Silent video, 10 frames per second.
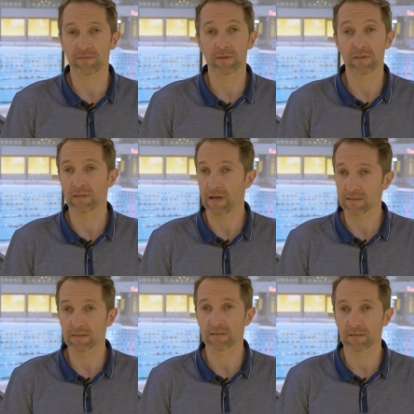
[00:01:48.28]
very
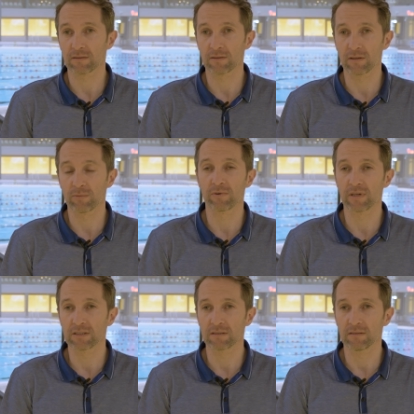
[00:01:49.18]
nice uh,
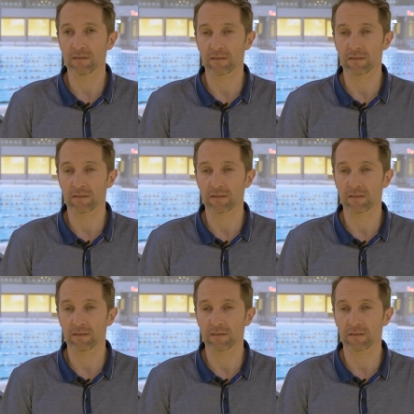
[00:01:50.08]
collaboration.